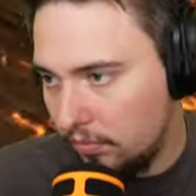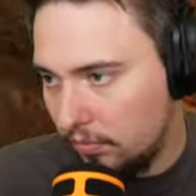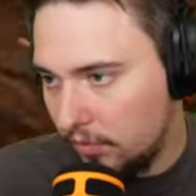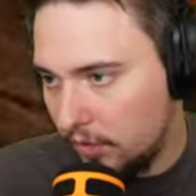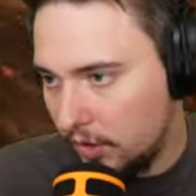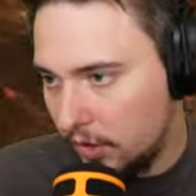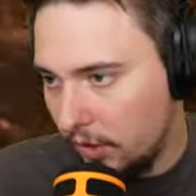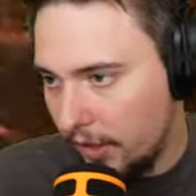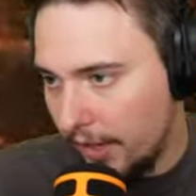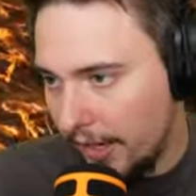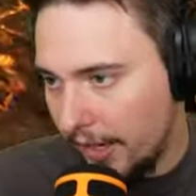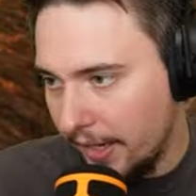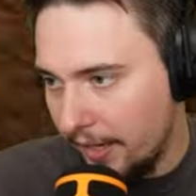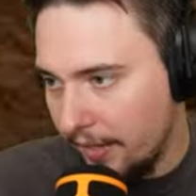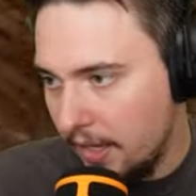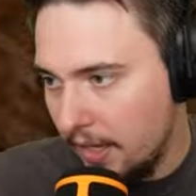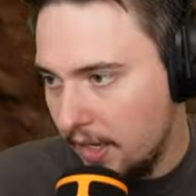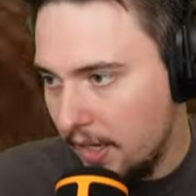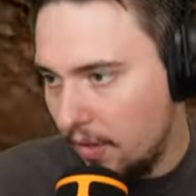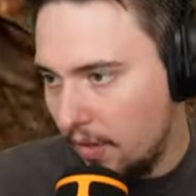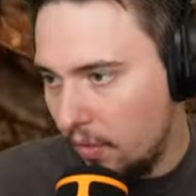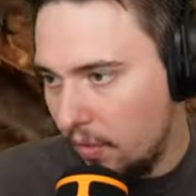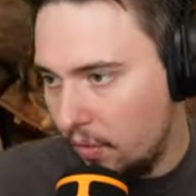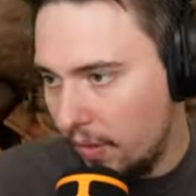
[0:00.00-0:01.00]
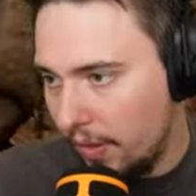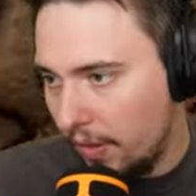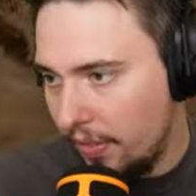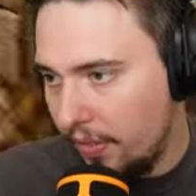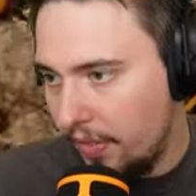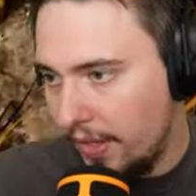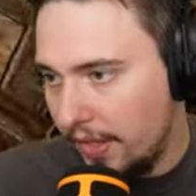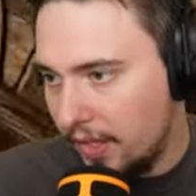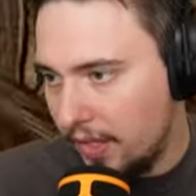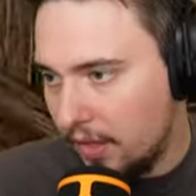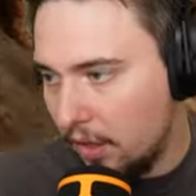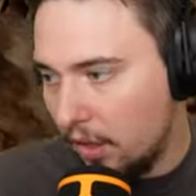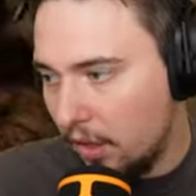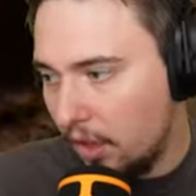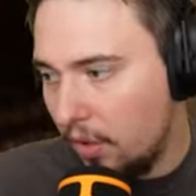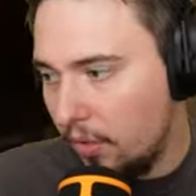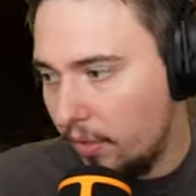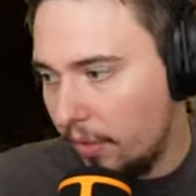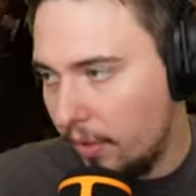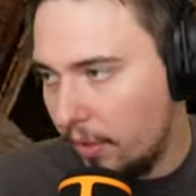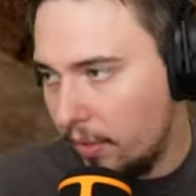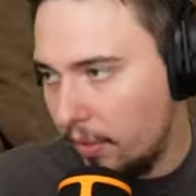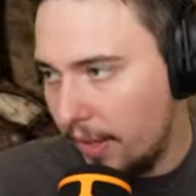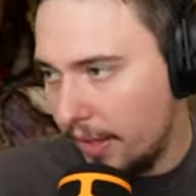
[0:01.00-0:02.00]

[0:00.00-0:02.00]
Okay, one thing. Oh no,